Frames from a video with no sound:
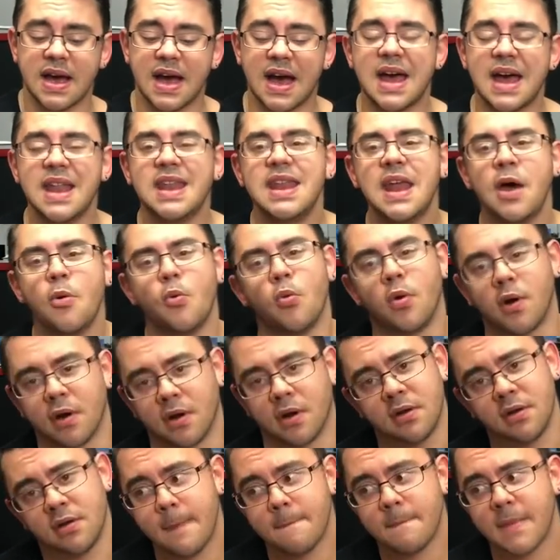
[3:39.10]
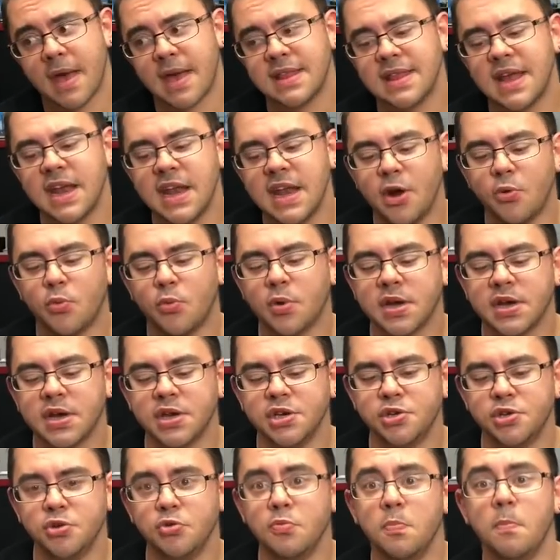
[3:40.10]
a network. And that network
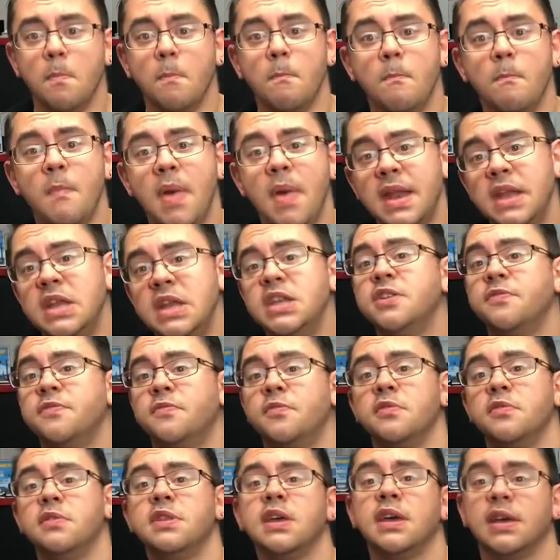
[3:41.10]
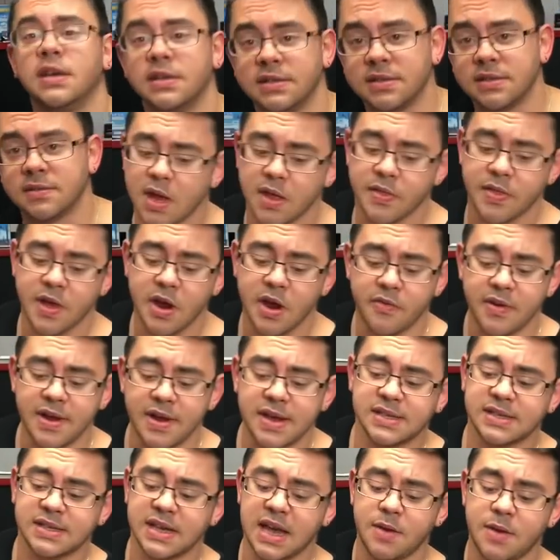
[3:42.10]
can do many different things. There
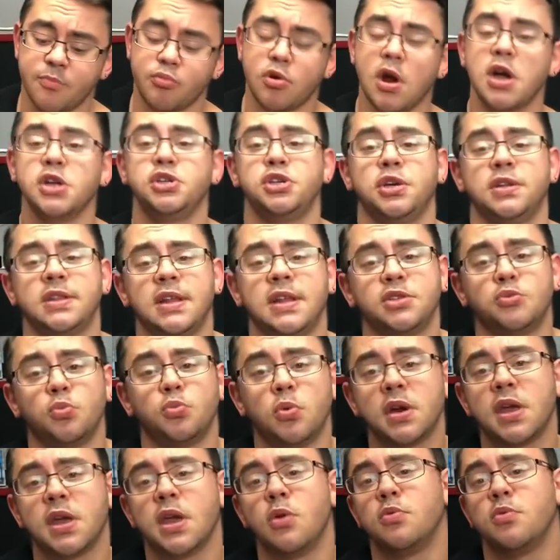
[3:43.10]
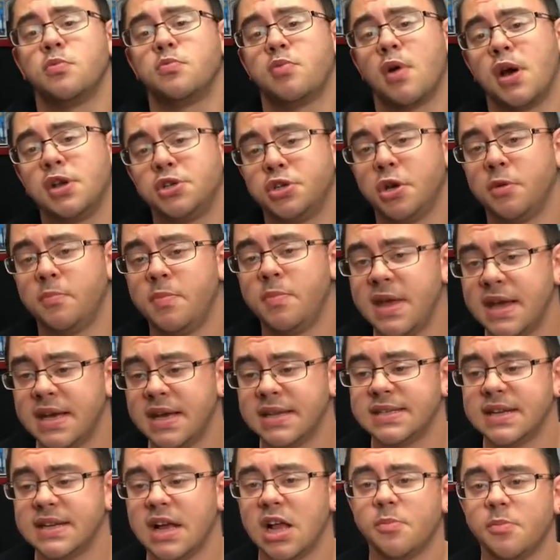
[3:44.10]
is a project that's working with Project
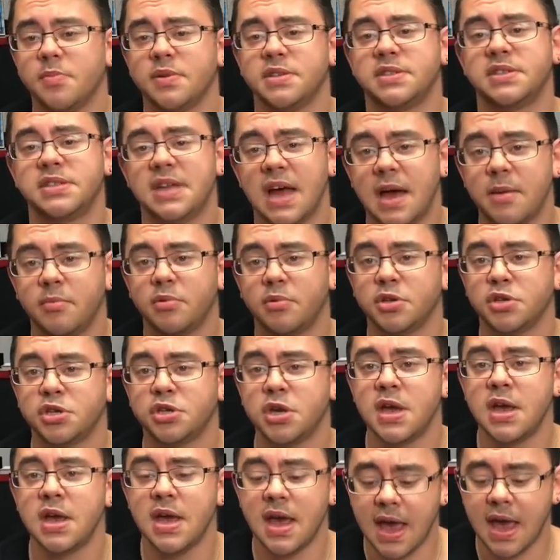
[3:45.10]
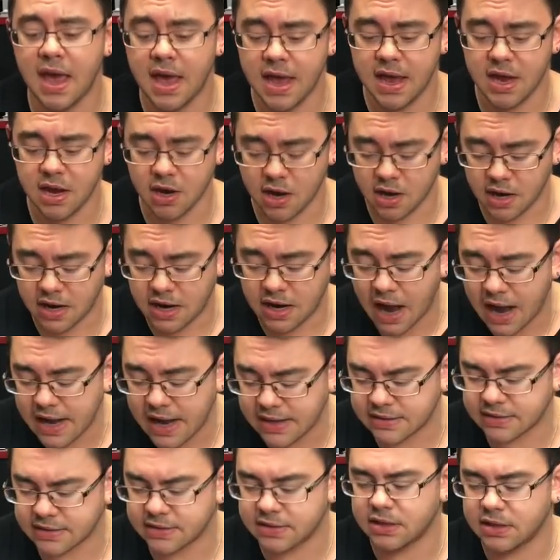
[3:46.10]
Beacon to help establish a
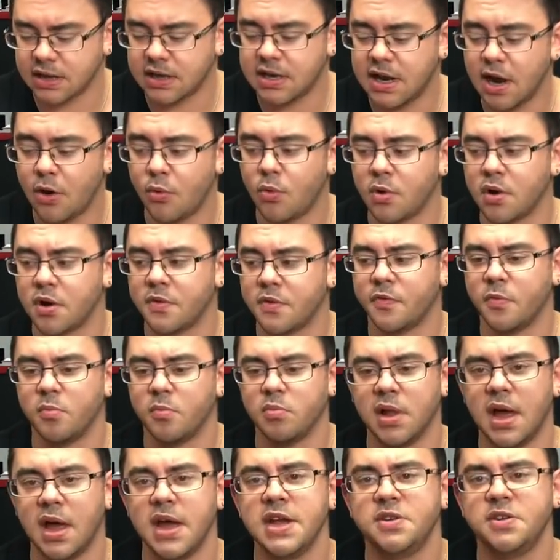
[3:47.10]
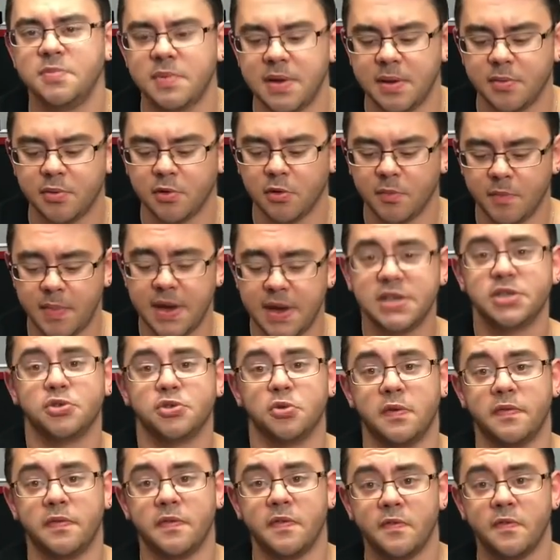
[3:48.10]
guidance network for blind people based
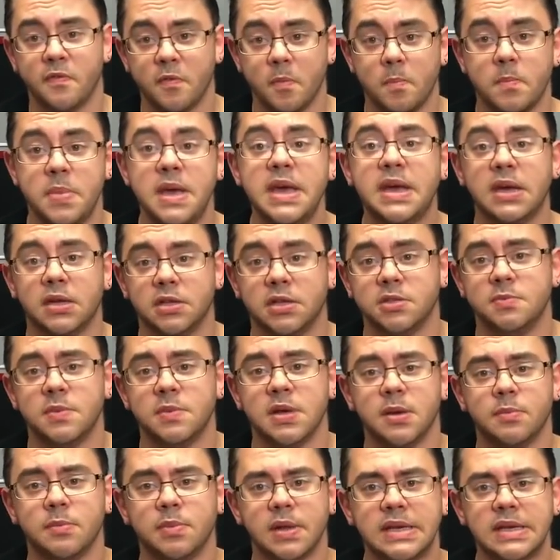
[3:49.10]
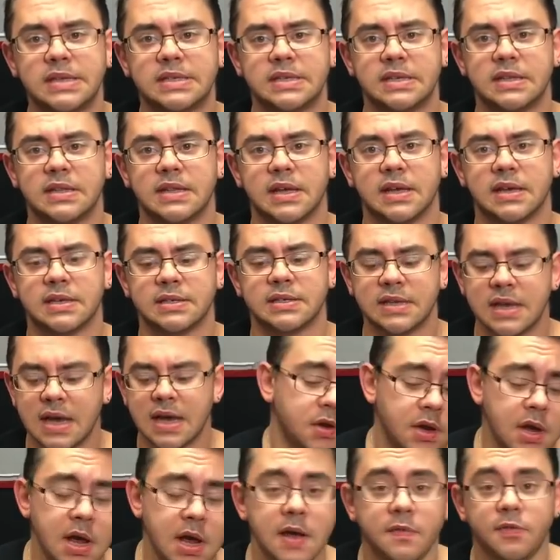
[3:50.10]
off of beacons being placed in things.
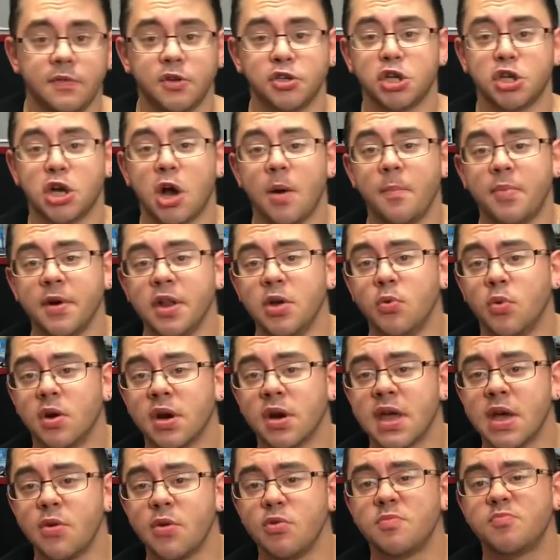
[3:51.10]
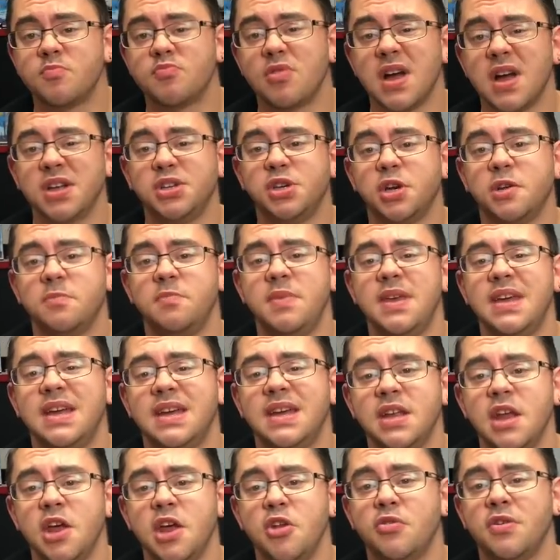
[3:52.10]
There's a company working with Project
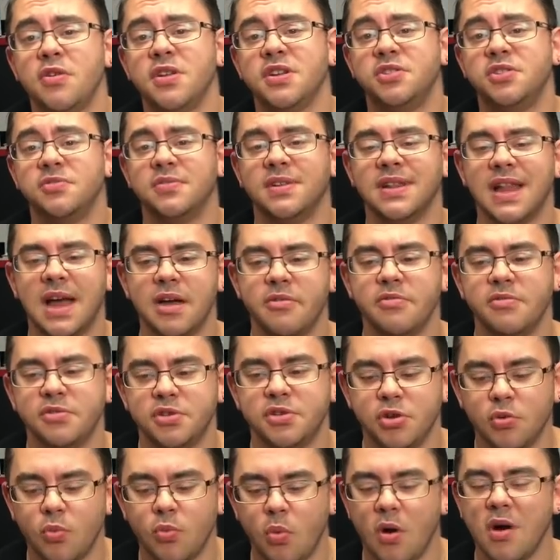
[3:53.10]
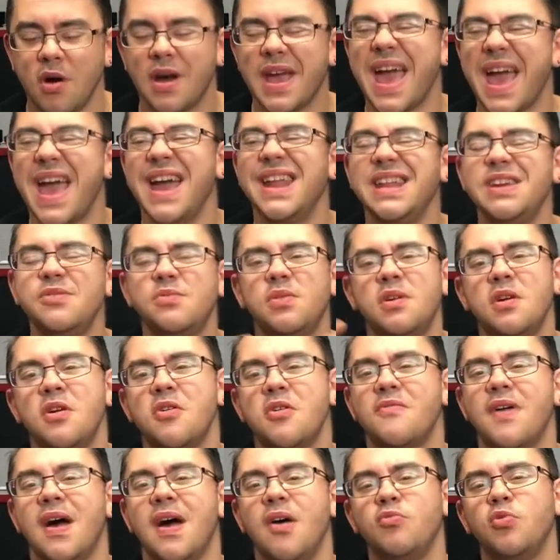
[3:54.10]
Beacon in order to allow you to walk anywhere
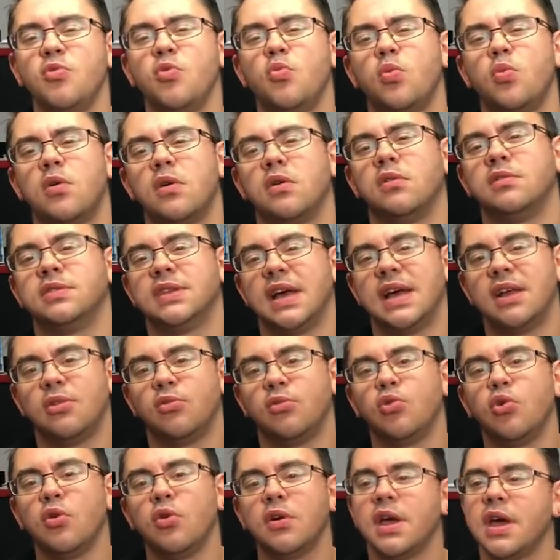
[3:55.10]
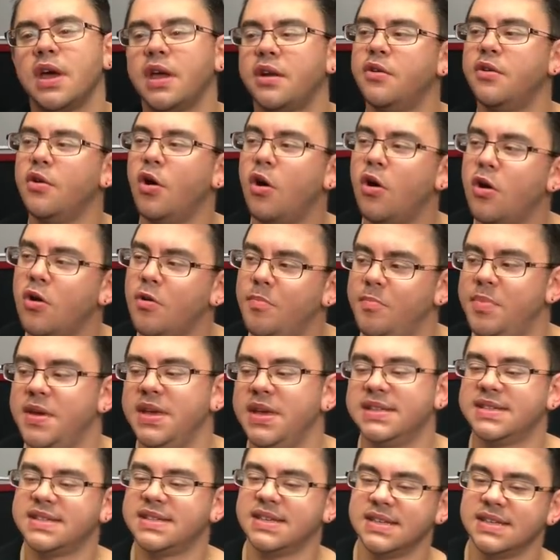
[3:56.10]
around the world and look at an art
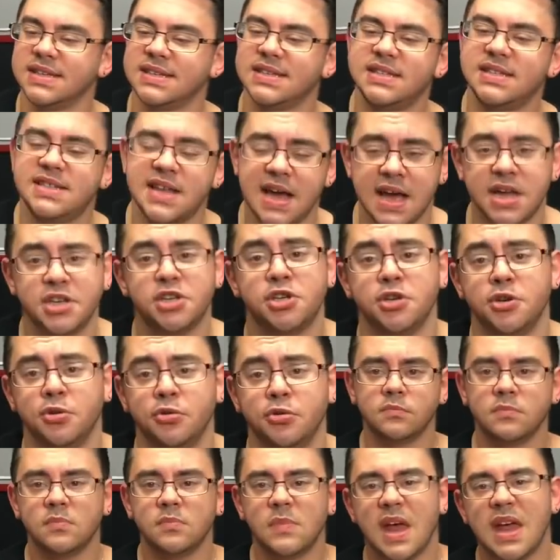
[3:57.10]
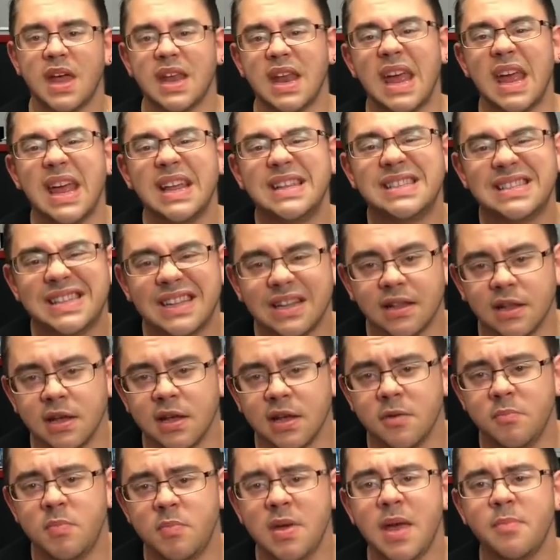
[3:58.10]
piece, a statue, and
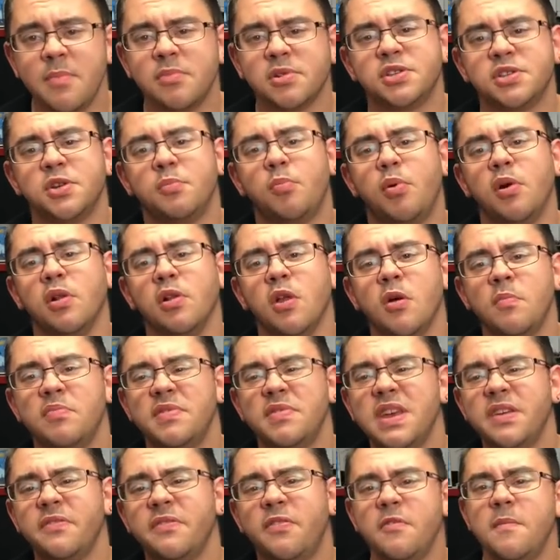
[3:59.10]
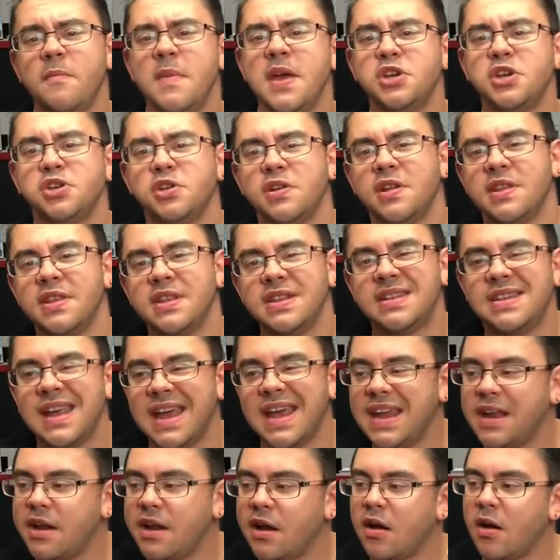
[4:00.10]
instantly be able to pull up the information and the
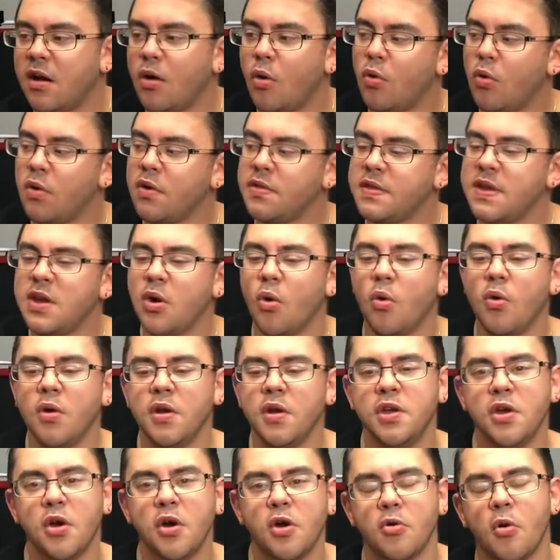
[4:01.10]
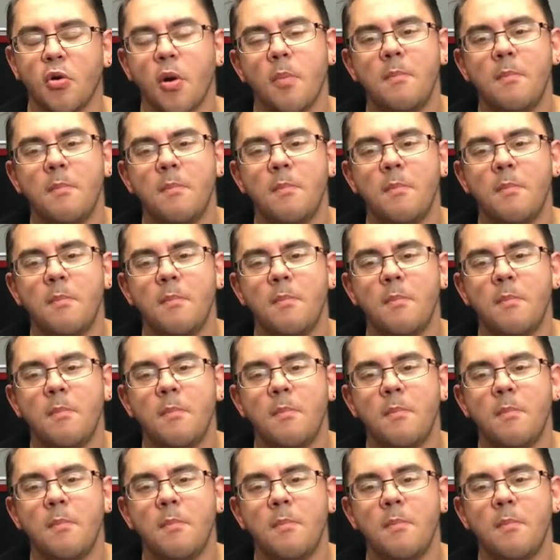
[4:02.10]
data or the audio